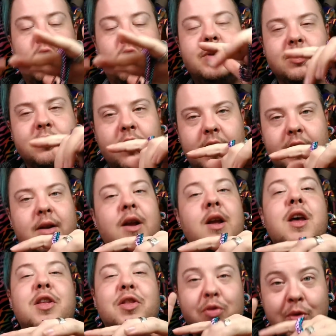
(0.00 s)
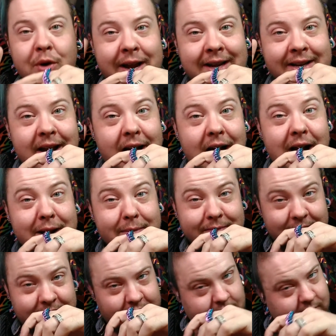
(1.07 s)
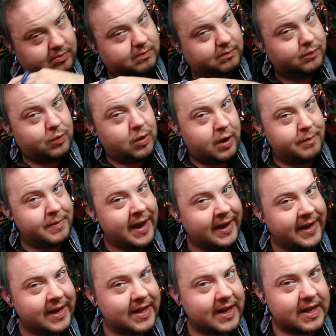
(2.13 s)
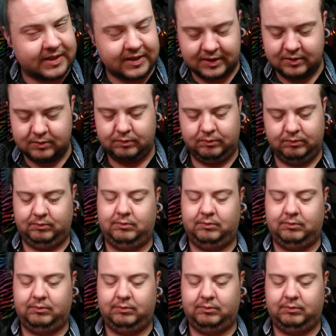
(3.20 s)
almost cried, 3 times while making this.